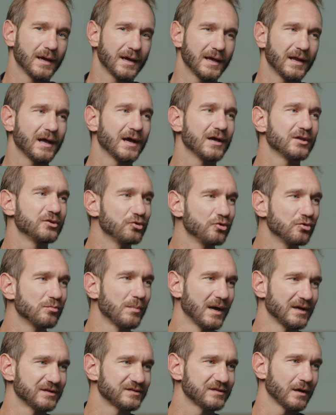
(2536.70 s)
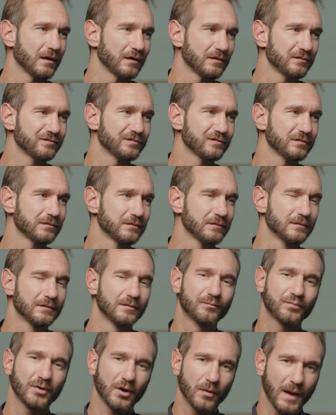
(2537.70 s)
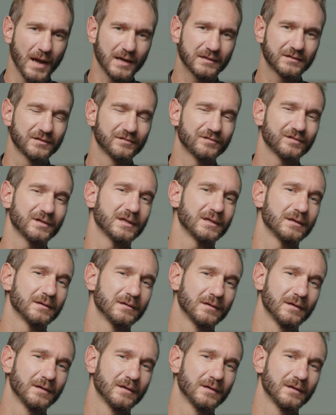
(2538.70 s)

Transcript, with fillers: And I knew myself proactively